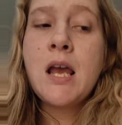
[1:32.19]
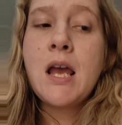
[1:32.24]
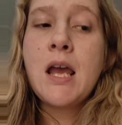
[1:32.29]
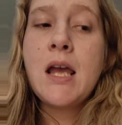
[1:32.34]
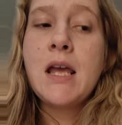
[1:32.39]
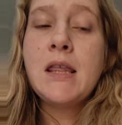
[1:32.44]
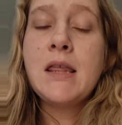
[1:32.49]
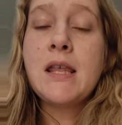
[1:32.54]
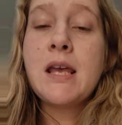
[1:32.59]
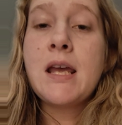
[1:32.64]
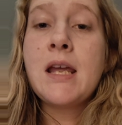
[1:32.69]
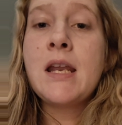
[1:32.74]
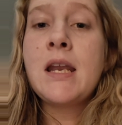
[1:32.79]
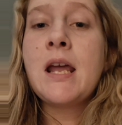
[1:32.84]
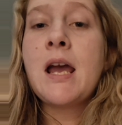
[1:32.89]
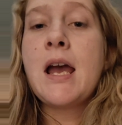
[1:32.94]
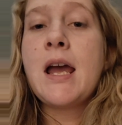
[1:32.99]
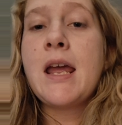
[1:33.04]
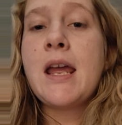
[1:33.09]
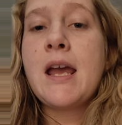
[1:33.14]
And
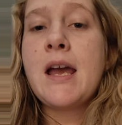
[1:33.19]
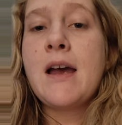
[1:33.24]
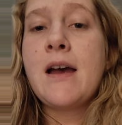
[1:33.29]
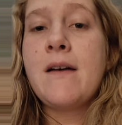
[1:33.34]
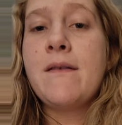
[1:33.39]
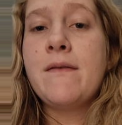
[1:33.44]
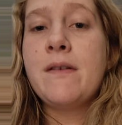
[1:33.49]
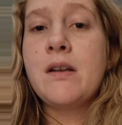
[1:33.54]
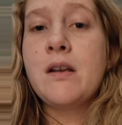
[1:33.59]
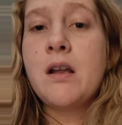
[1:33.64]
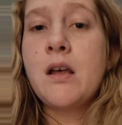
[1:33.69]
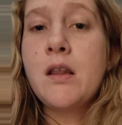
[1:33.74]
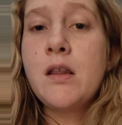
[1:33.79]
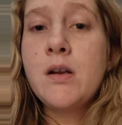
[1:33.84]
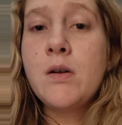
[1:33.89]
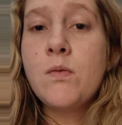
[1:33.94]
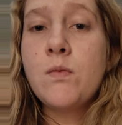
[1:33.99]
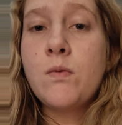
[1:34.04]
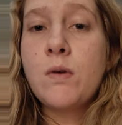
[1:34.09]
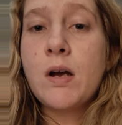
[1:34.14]
then I have
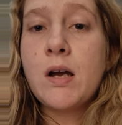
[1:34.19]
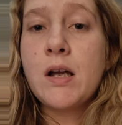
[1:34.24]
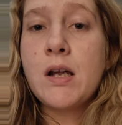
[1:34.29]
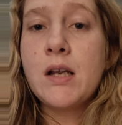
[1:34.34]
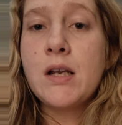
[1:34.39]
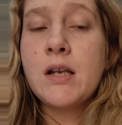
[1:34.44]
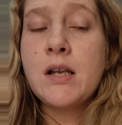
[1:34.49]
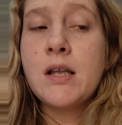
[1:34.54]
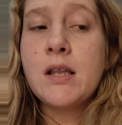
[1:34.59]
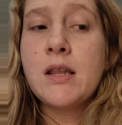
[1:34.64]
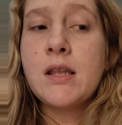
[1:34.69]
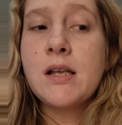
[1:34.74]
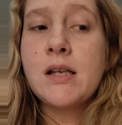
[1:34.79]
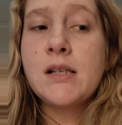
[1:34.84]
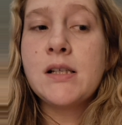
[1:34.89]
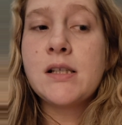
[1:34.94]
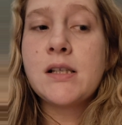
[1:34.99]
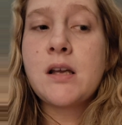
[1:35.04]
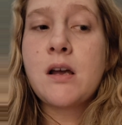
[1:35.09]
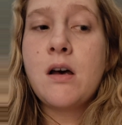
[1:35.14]
another one
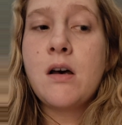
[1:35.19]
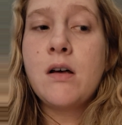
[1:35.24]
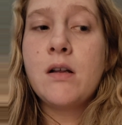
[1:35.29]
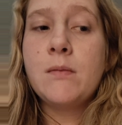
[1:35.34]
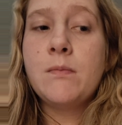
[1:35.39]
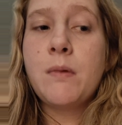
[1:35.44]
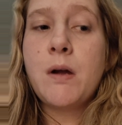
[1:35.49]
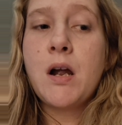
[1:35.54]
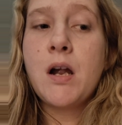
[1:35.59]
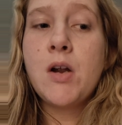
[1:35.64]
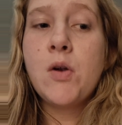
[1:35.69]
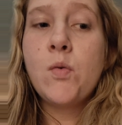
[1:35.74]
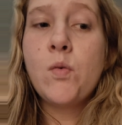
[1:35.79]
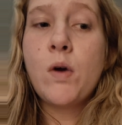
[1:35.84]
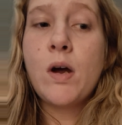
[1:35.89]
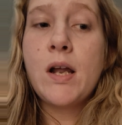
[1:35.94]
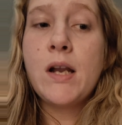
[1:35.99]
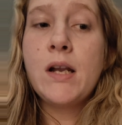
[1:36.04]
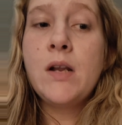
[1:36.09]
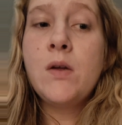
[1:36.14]
that's called part
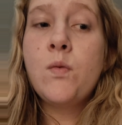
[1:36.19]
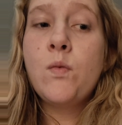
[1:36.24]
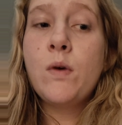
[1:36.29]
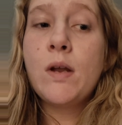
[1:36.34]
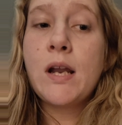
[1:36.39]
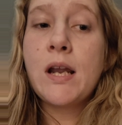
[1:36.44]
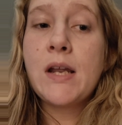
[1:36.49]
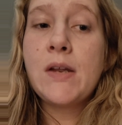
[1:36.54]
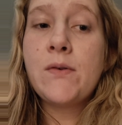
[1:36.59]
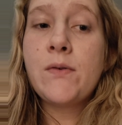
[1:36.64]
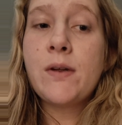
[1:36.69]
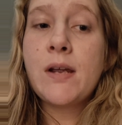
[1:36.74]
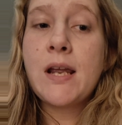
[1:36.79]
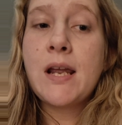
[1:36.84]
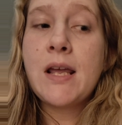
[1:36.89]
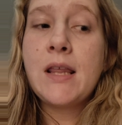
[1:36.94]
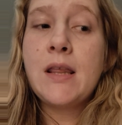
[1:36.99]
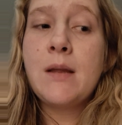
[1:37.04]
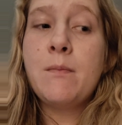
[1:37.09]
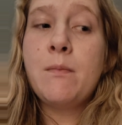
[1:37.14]
1, what I
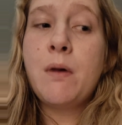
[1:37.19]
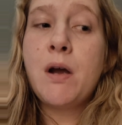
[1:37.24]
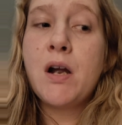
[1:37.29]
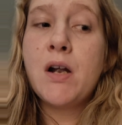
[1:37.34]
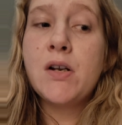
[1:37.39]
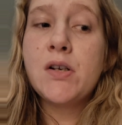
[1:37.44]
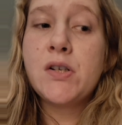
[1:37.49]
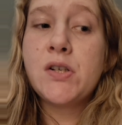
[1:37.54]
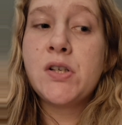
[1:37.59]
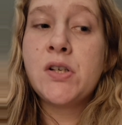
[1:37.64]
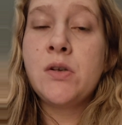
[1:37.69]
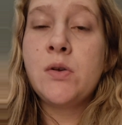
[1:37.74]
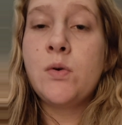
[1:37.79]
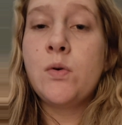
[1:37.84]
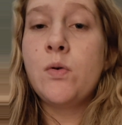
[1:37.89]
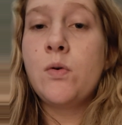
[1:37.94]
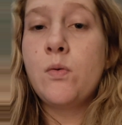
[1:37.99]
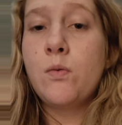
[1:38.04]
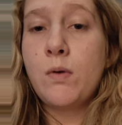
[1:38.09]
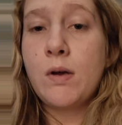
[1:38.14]
create, and then part
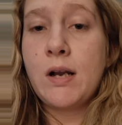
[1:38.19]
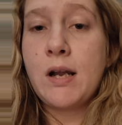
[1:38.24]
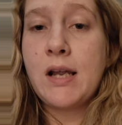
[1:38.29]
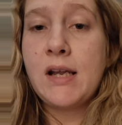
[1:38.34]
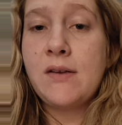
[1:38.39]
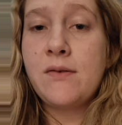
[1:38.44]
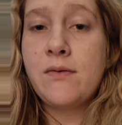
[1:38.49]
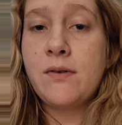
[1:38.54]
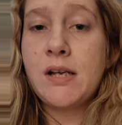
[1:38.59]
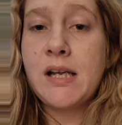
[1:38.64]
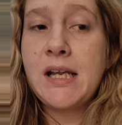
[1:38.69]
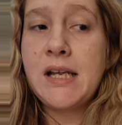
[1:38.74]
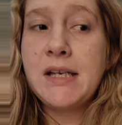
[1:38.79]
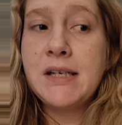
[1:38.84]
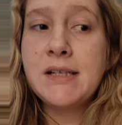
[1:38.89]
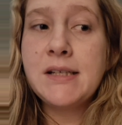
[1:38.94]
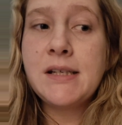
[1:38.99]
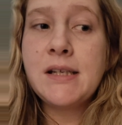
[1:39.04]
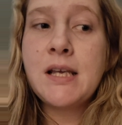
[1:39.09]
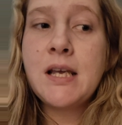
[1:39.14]
2, what I
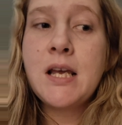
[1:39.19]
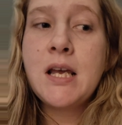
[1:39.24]
create.